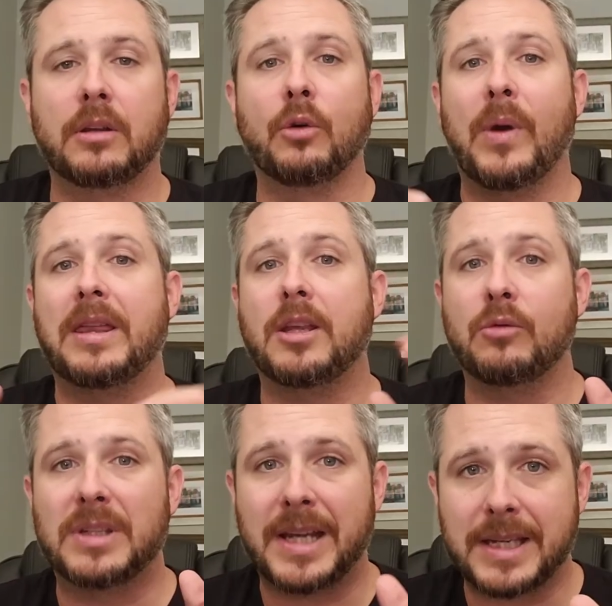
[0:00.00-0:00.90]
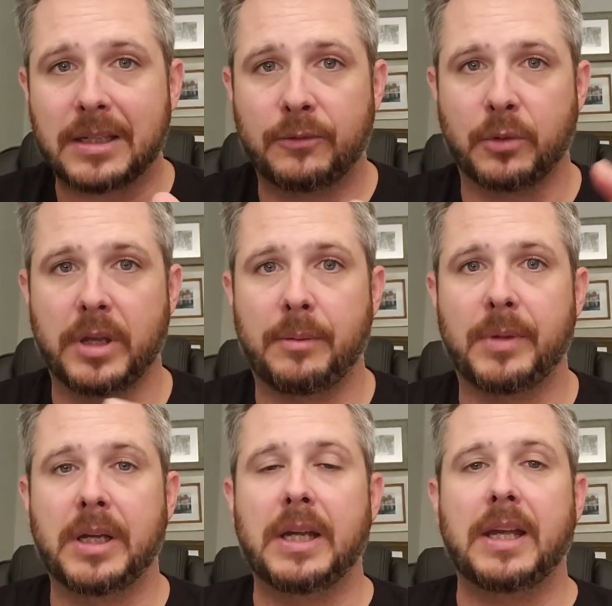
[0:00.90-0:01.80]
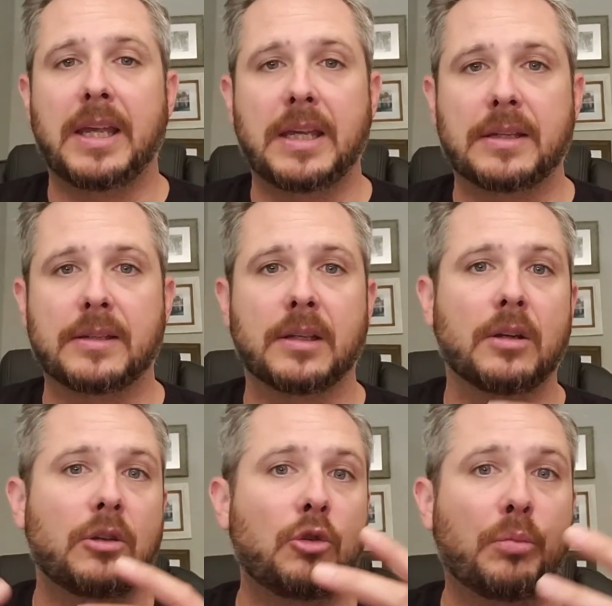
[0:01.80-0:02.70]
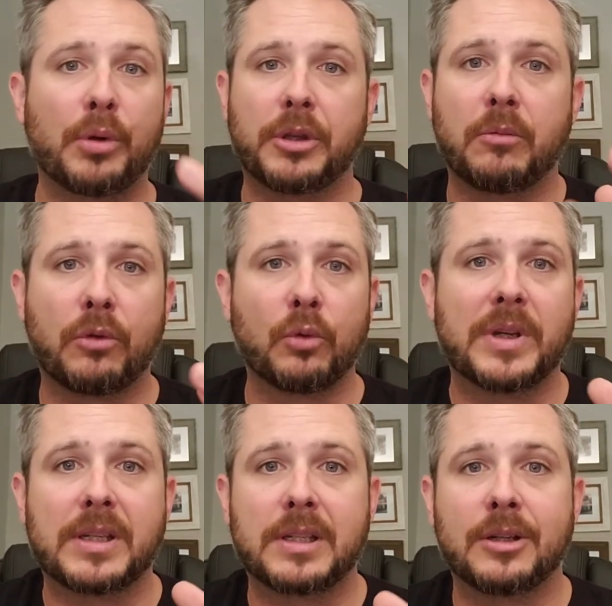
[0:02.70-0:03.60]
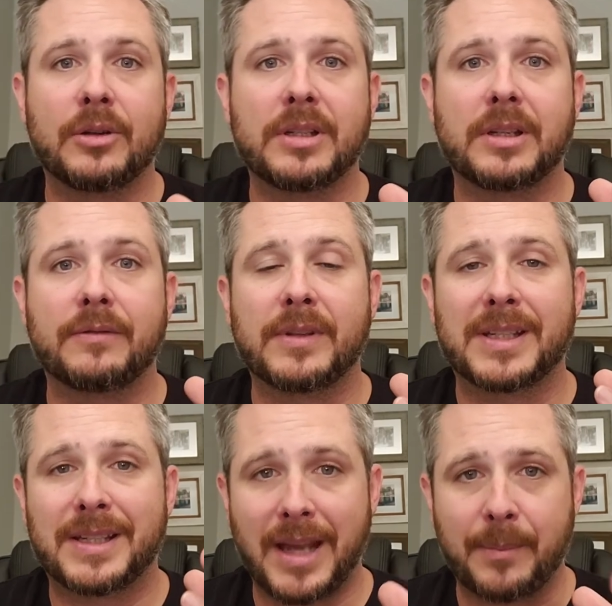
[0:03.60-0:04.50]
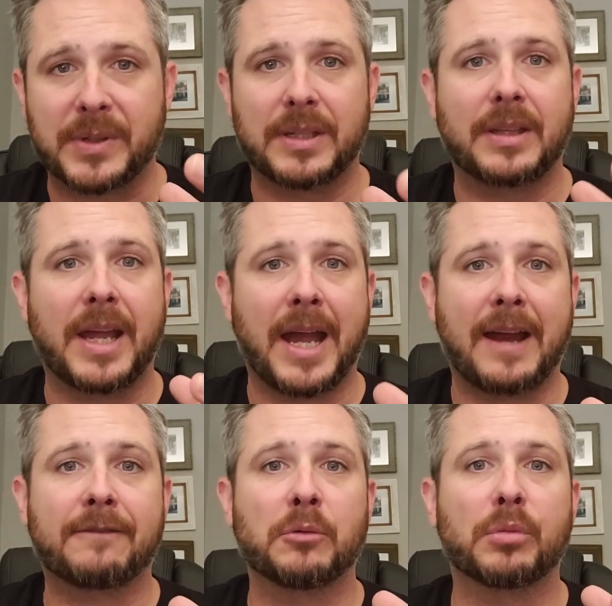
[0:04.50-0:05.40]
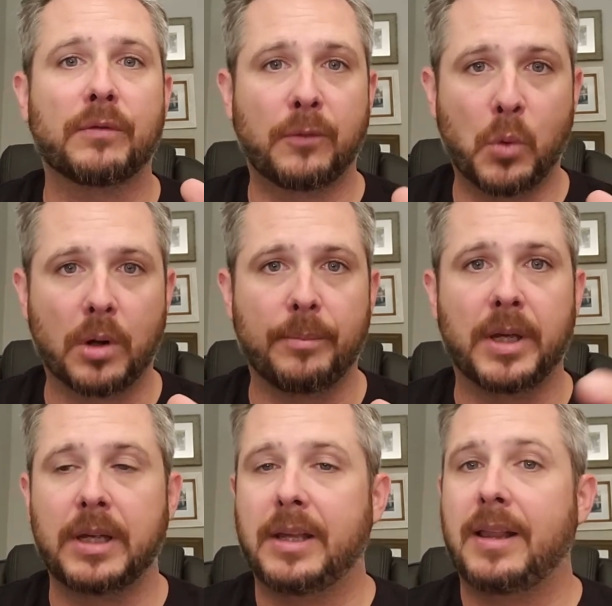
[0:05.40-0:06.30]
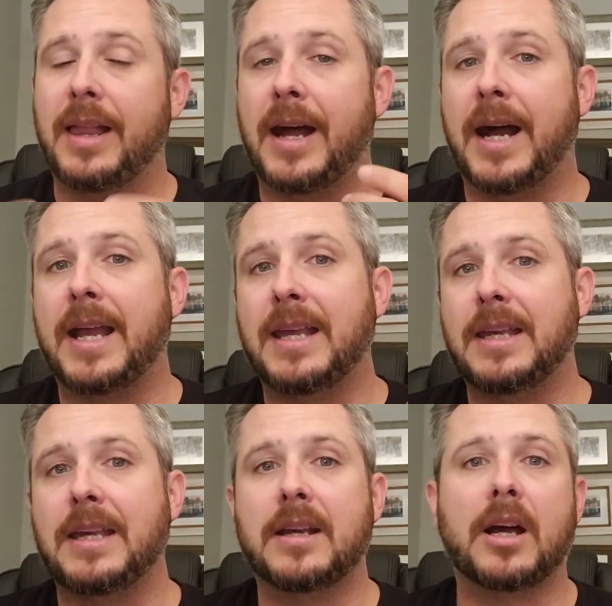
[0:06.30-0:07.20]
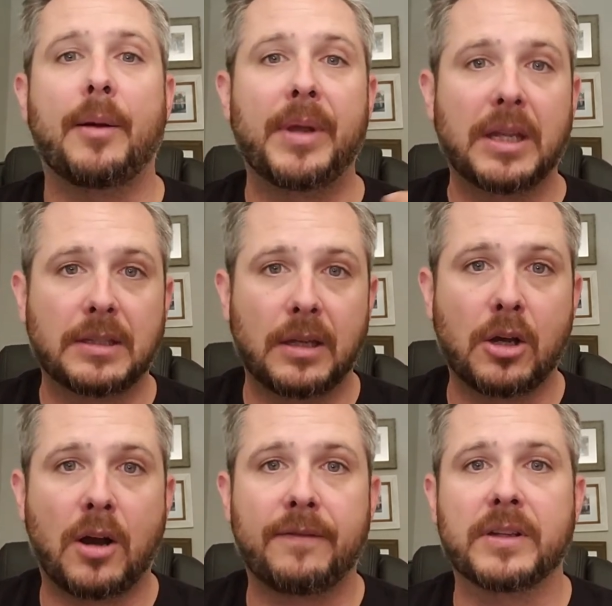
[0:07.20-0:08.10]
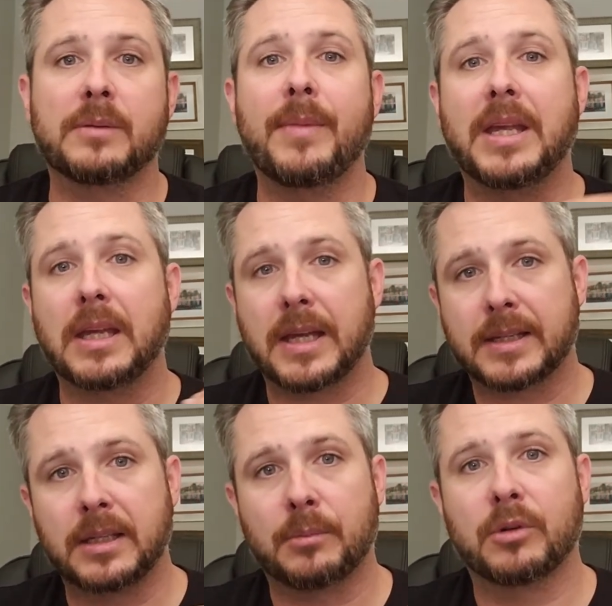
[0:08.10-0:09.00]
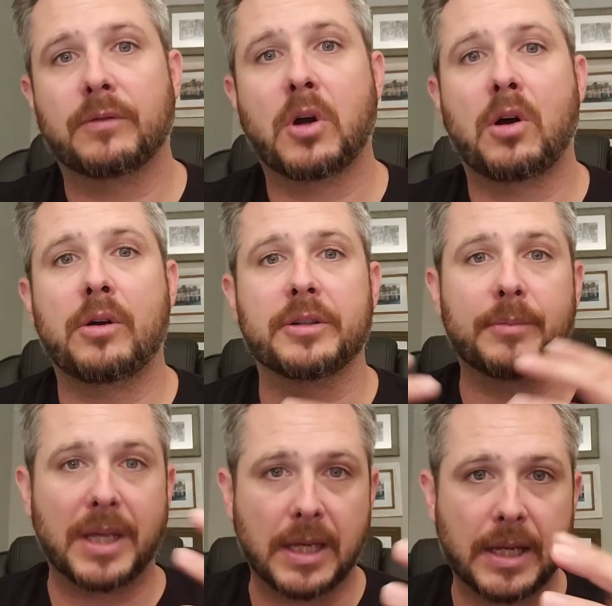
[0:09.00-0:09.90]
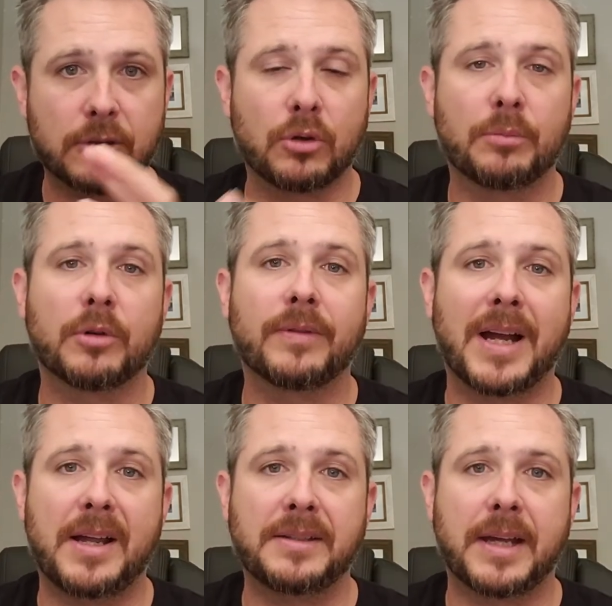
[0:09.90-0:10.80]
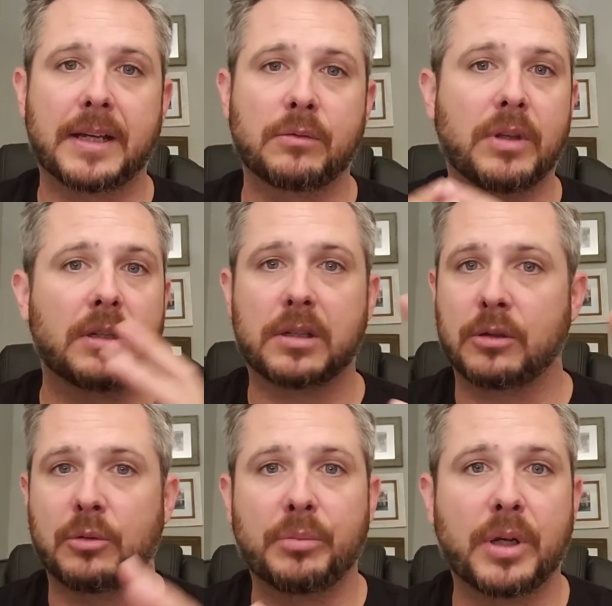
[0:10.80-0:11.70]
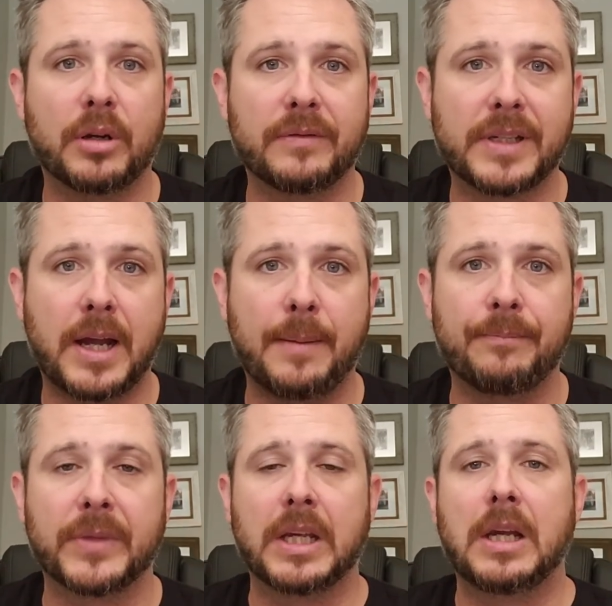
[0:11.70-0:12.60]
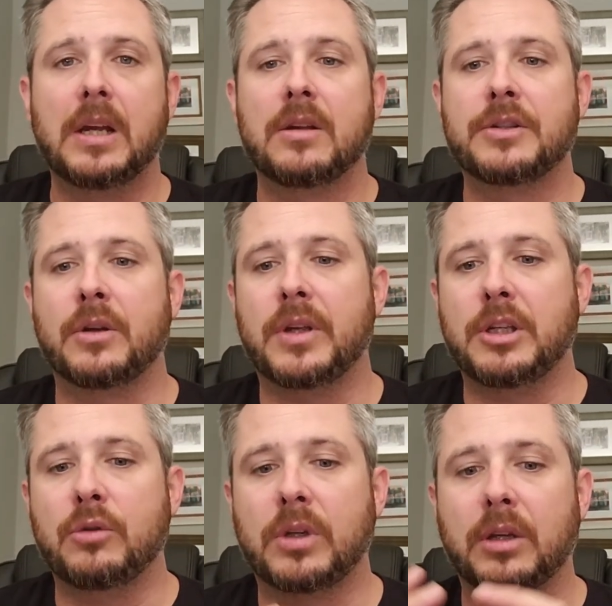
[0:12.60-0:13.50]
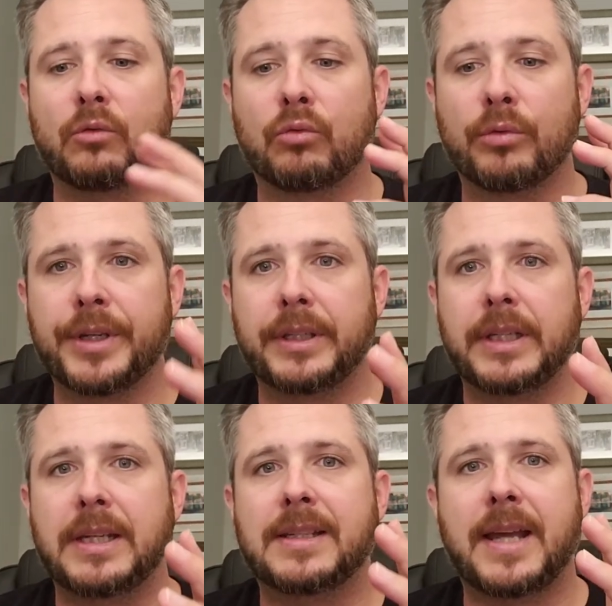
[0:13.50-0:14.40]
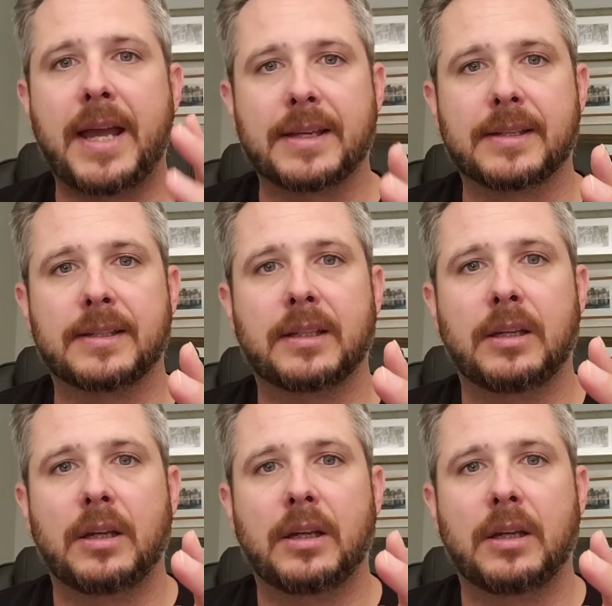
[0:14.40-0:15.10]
The way that you test for them is you put them through a series of steps that they have to perform, that is coming into the office, making X number of calls, making X number of contacts within a certain period of time, so that you can really test.